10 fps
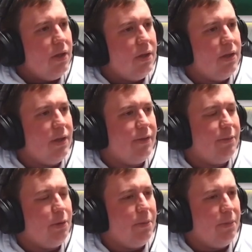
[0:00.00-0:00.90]
That's a
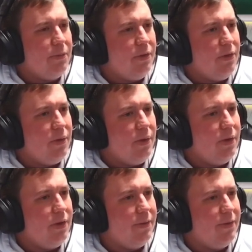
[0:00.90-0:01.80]
problem too,
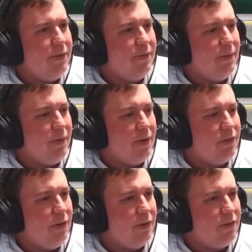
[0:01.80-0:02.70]
especially if they're running
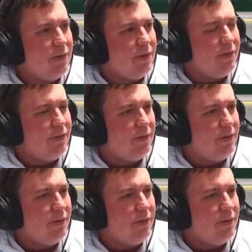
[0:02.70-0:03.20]
Toxrels.